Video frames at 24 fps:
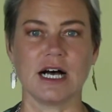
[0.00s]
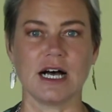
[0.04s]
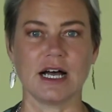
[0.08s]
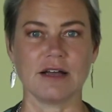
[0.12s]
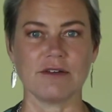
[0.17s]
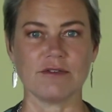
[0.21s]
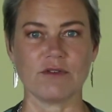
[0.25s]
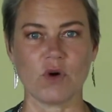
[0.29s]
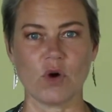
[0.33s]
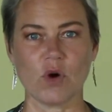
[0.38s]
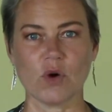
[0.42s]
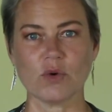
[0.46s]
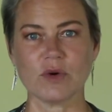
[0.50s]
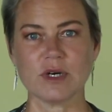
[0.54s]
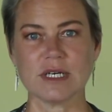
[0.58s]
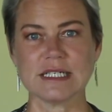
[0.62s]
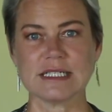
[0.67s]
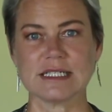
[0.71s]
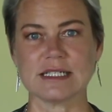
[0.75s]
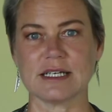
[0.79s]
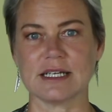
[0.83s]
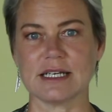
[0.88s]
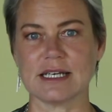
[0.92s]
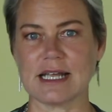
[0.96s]
I've already
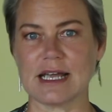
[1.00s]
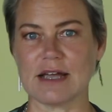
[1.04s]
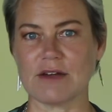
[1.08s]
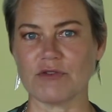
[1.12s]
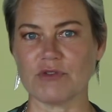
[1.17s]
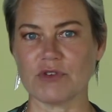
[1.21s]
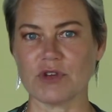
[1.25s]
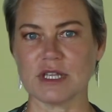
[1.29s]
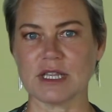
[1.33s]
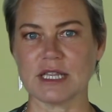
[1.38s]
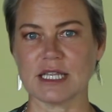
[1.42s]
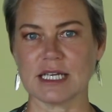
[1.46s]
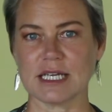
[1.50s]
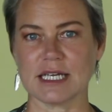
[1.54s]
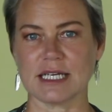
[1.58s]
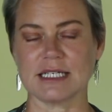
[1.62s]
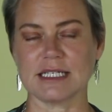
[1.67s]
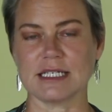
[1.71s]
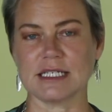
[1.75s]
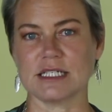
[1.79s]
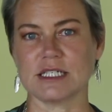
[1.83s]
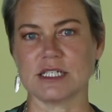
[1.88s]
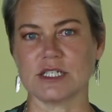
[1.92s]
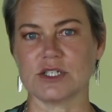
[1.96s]
done everything I
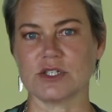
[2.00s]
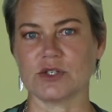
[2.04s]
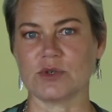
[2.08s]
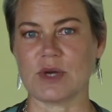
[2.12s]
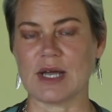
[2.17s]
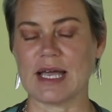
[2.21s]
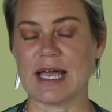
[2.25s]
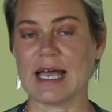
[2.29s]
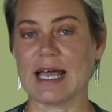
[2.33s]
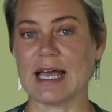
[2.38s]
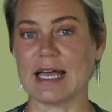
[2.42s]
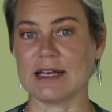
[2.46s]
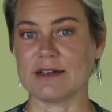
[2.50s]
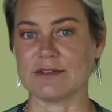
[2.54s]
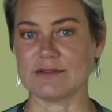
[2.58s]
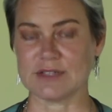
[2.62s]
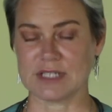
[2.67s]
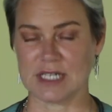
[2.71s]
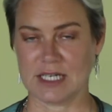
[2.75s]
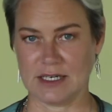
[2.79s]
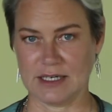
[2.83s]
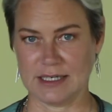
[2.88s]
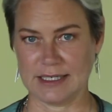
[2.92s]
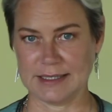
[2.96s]
need to do ahead of
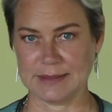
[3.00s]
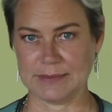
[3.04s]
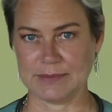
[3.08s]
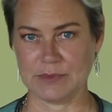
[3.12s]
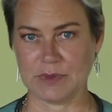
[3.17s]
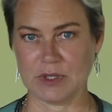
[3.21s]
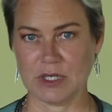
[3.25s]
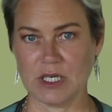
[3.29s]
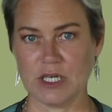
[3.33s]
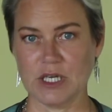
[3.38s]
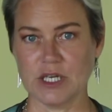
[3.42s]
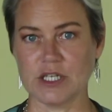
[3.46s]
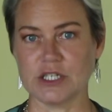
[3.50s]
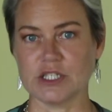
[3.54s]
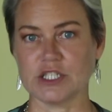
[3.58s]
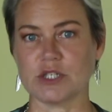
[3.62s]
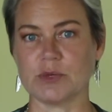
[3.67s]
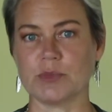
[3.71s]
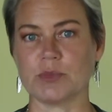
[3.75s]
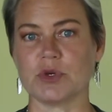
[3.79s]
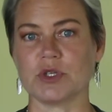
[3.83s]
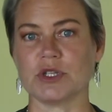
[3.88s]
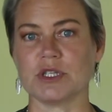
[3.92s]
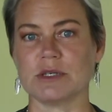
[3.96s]
time to
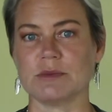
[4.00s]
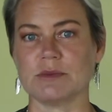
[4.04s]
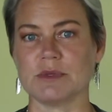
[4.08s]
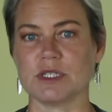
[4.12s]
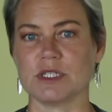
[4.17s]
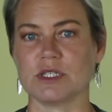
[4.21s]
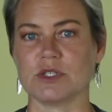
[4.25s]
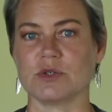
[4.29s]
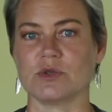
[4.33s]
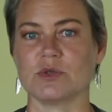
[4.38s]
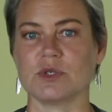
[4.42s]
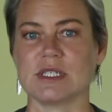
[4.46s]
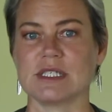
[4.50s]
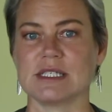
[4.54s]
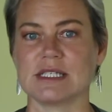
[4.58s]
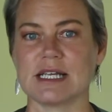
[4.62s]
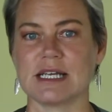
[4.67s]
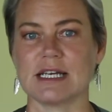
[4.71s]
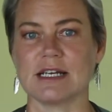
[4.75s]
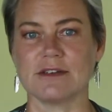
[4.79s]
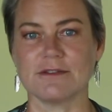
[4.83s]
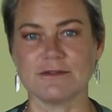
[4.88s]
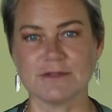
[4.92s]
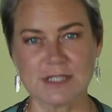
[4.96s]
put them into a
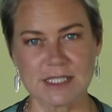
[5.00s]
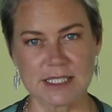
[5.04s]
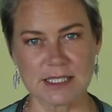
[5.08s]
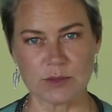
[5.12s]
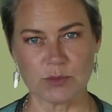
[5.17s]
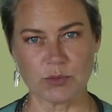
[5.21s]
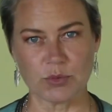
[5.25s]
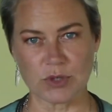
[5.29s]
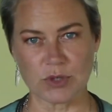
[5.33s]
state of deep